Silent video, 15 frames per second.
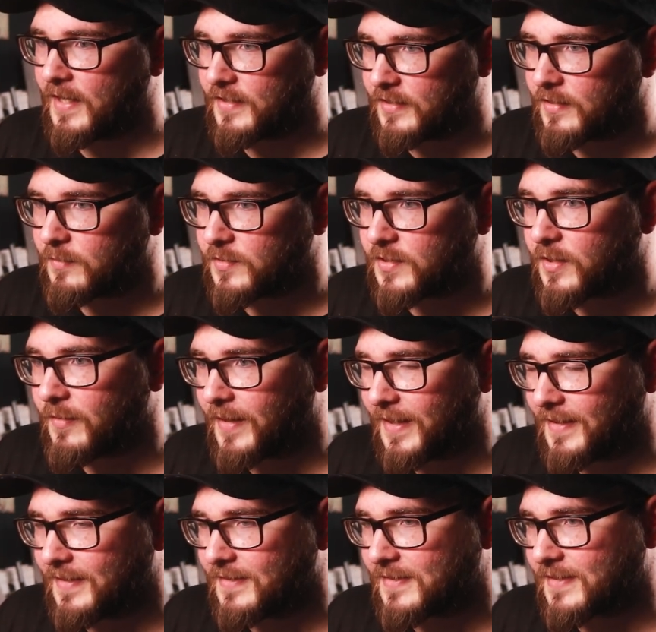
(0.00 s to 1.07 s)
And you're going to want to go
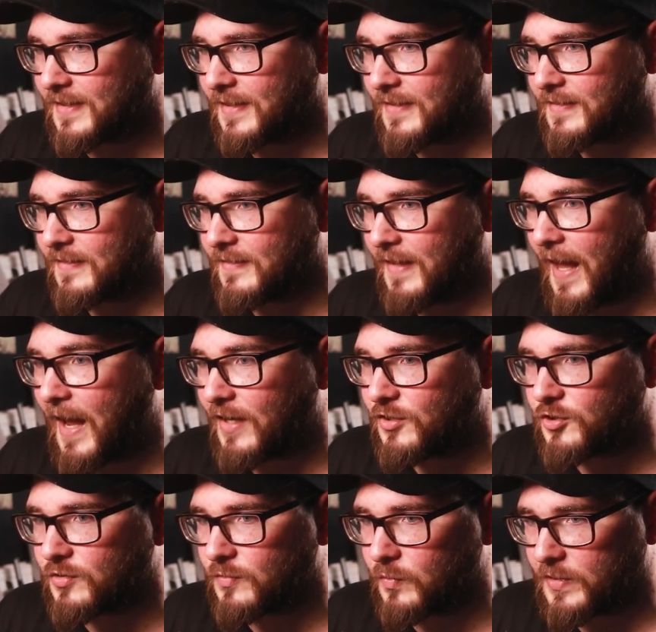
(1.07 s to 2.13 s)
ahead and select the
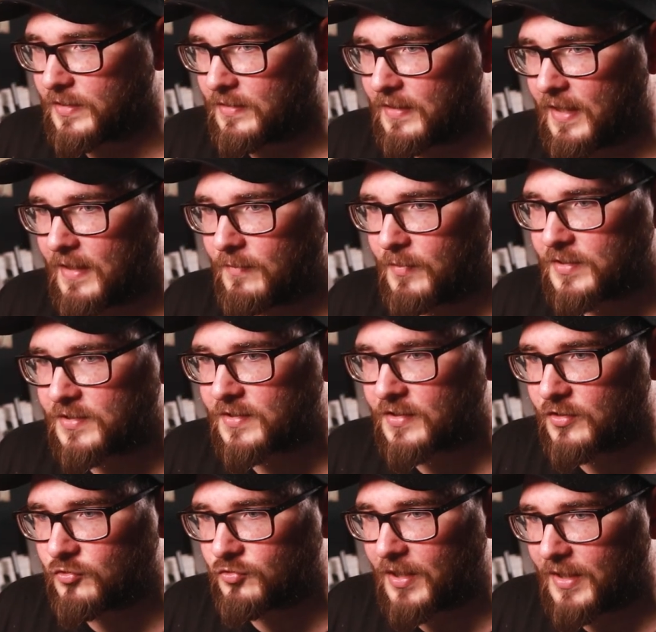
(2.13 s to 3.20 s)
action wheel, and we're just going
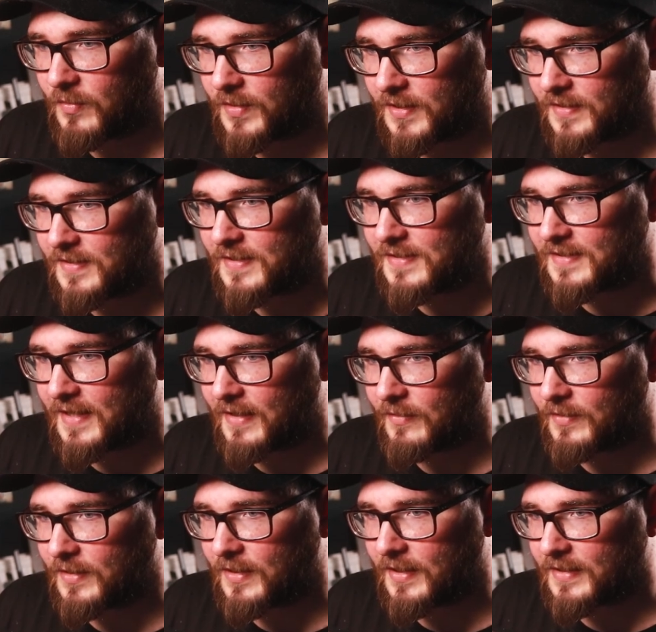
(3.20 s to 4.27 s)
to drag one of these down
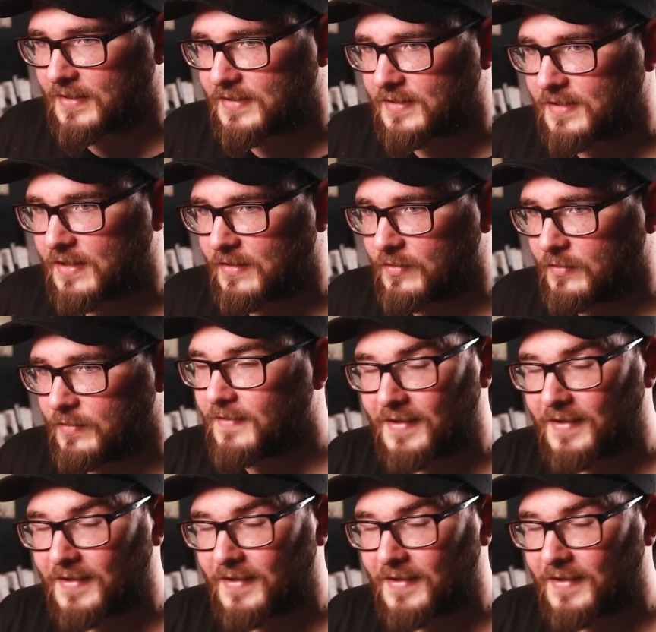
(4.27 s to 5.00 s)
like so.